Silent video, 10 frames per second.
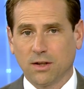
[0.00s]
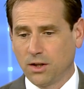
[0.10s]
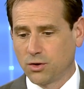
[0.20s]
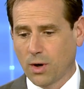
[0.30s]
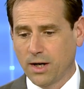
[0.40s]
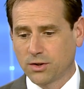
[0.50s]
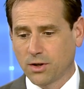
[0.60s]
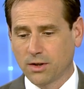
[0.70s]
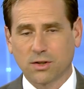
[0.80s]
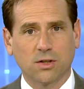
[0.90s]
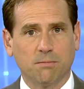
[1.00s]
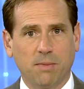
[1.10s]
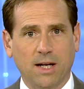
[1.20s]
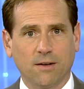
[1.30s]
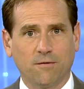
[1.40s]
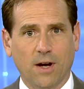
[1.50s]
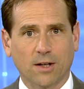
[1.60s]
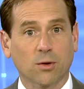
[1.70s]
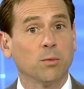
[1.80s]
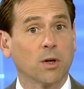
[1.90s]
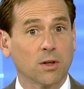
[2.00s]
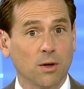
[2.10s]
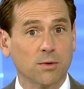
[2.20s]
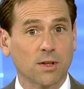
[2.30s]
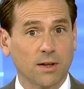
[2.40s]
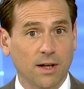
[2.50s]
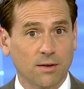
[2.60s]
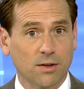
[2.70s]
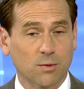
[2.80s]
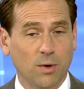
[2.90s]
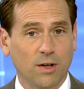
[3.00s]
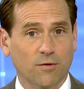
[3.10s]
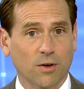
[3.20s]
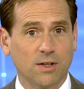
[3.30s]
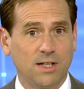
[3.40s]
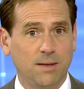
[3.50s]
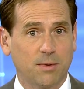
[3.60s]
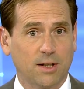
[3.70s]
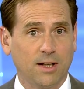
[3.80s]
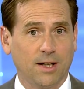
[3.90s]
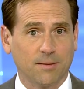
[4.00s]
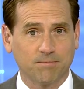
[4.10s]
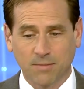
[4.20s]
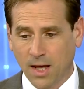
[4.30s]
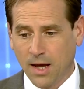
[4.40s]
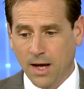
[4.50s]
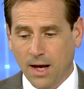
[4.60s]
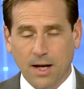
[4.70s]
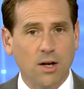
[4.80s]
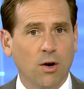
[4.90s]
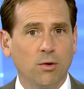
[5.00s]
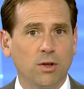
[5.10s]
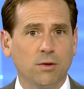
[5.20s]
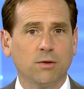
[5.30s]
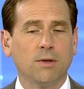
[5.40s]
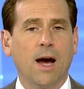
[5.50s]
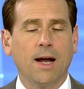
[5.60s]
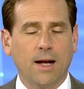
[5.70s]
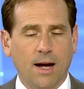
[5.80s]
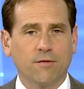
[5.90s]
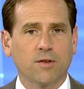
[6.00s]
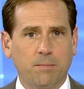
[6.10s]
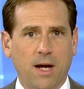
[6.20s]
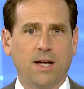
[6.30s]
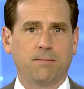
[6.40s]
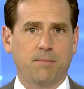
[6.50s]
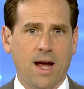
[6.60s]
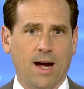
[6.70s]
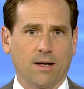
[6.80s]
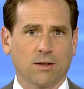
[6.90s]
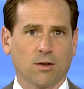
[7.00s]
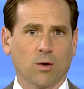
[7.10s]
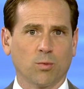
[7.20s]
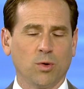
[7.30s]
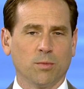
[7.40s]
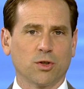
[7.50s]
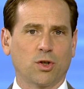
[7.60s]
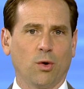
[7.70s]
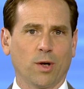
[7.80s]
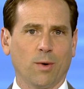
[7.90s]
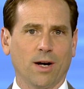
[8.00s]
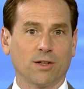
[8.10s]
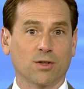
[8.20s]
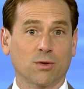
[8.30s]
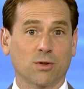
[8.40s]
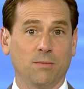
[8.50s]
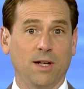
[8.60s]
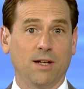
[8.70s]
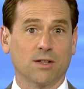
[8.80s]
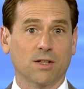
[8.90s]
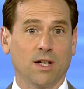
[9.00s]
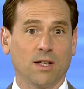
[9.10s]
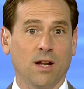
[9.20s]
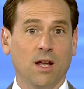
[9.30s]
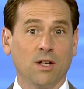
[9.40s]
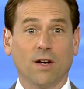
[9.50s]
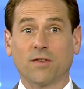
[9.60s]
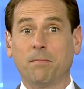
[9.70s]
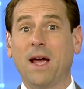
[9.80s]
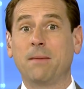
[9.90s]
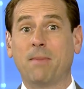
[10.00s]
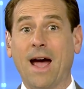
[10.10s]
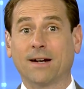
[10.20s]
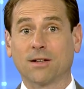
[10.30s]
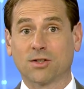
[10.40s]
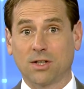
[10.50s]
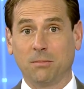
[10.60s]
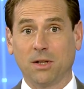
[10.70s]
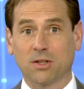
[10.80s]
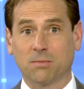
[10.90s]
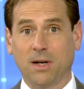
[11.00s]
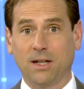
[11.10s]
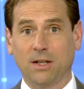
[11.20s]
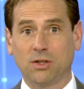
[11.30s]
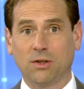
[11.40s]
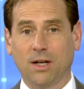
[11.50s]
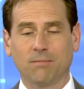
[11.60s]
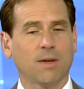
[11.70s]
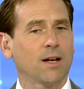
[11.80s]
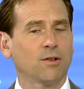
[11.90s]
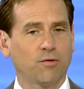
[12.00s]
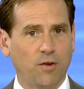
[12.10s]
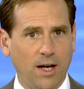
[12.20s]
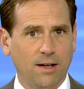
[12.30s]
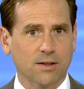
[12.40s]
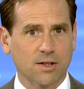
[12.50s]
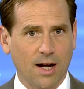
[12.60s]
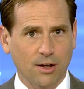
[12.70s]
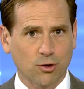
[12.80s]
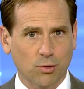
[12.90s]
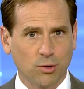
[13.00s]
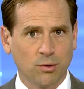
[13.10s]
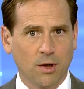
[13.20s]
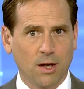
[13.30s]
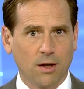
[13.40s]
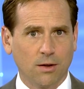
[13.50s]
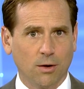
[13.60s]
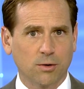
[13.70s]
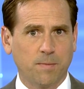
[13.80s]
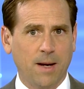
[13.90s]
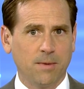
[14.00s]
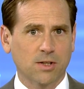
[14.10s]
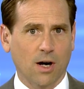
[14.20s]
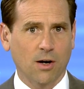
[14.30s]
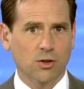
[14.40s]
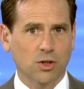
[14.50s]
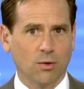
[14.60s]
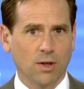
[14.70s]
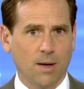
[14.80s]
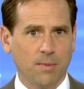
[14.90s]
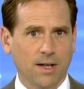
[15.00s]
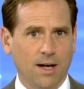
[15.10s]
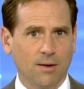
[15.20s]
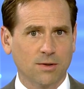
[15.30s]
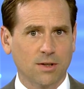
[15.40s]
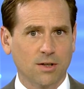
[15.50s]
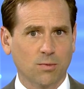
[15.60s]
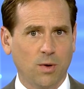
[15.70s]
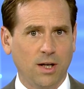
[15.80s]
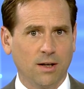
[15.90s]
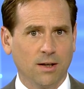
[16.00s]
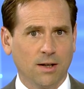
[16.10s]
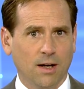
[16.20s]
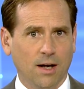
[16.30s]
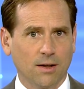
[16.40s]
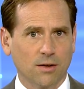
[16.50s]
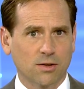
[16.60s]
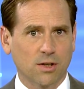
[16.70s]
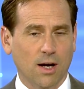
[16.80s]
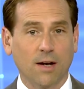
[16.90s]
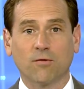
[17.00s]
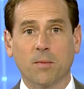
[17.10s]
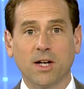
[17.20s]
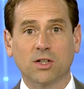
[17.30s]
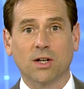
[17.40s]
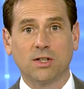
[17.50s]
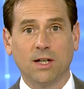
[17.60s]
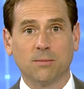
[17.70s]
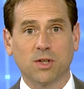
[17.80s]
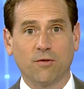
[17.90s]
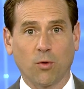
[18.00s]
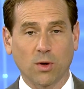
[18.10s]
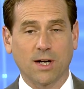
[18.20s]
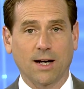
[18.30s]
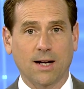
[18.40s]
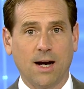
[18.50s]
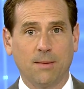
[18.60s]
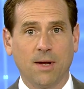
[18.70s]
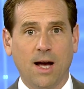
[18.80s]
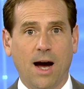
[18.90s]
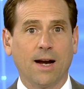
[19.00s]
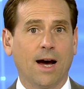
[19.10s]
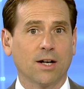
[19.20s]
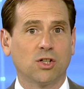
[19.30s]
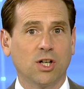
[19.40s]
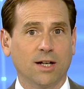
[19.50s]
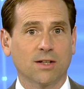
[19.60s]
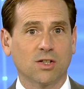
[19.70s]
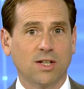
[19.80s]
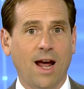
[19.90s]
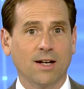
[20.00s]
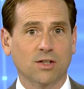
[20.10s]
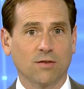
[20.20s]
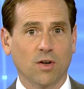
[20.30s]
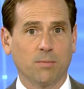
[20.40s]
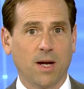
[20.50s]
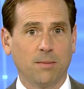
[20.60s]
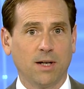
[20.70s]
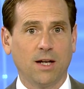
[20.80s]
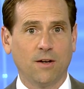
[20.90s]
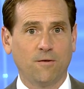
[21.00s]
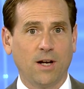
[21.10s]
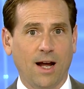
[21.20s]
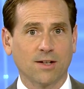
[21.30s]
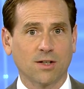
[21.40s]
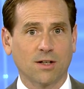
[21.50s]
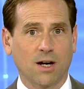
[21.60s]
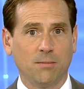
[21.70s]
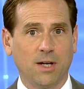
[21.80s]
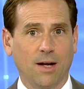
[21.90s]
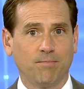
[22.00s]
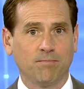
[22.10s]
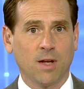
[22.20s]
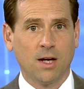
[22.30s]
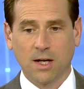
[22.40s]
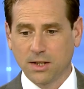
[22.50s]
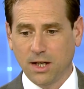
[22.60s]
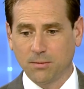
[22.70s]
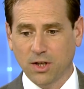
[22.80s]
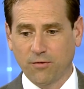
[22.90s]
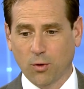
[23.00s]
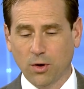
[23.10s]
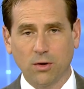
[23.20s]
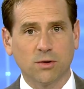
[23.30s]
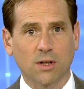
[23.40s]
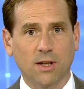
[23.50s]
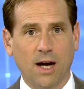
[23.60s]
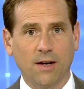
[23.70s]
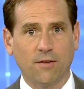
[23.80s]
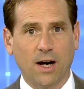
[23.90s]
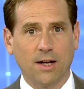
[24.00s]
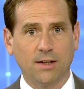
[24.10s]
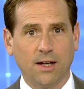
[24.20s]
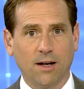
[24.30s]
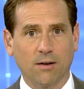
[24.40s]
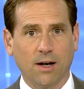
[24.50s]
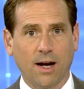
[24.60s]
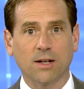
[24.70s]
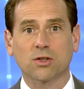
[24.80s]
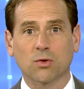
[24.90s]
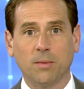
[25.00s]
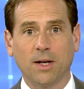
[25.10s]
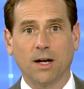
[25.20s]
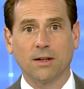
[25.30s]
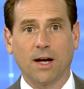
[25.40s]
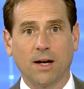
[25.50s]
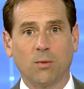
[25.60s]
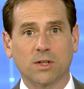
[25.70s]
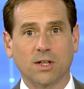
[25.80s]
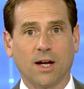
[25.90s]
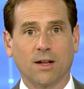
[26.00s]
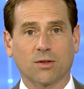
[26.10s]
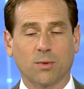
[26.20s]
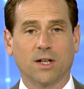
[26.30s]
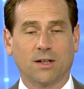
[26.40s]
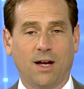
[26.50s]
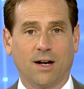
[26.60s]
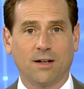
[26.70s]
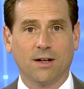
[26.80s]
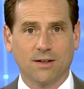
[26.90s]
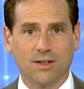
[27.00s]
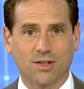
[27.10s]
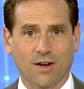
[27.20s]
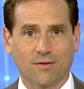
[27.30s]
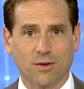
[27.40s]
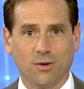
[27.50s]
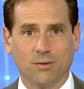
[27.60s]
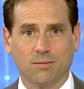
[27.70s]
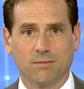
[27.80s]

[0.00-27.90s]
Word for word: The dry sausage and bacon factory will close later this week for a deep cleaning. And no, you do not have to pay it back. There are rumors going around on social media saying that you'll have to pay back the stimulus money that you get. That is fake. It's not true. Those payments are showing up in accounts this week. And there's uh, information at TMJ4.com on how to check the status of your payment if it hasn't come yet. TMJ4 News live on the air and streaming online once again at 3 o'clock this afternoon.